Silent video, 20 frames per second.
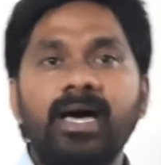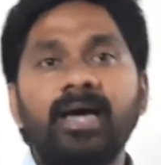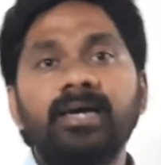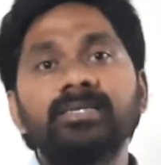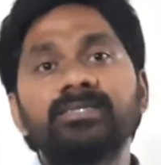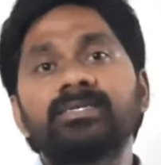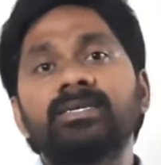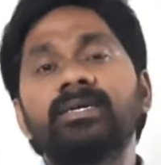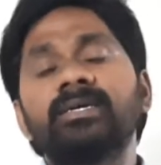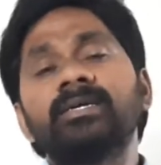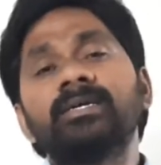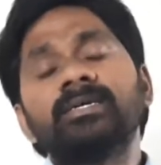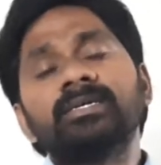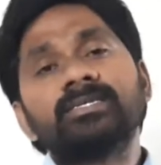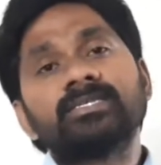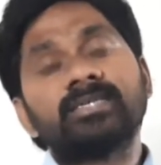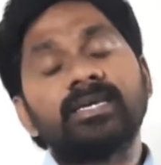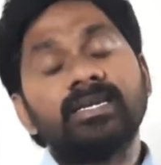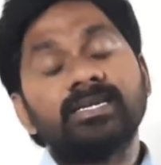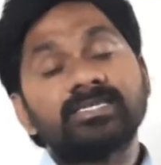as a
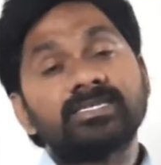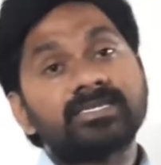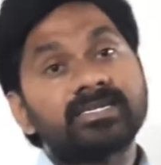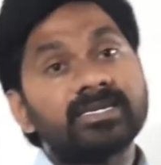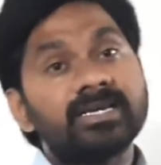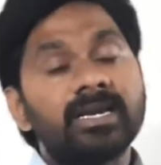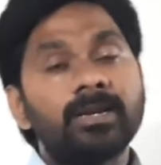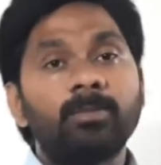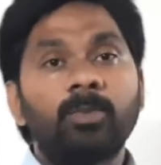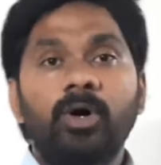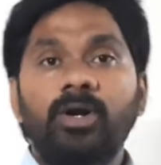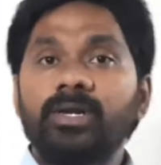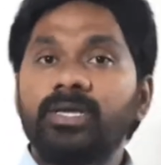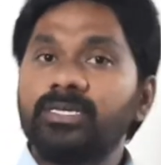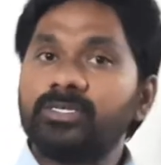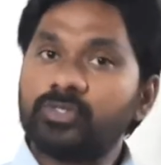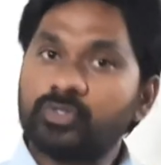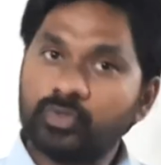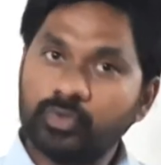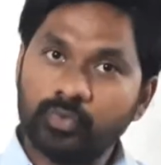celestial
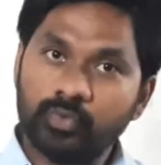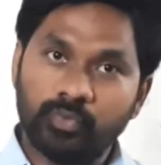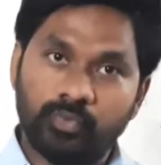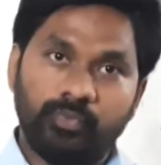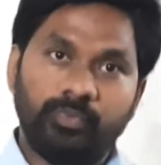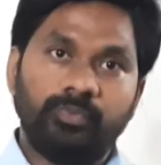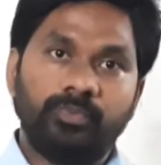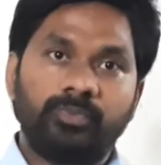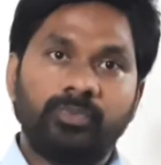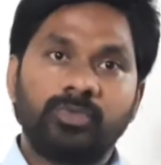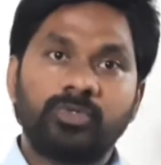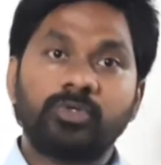bodies too.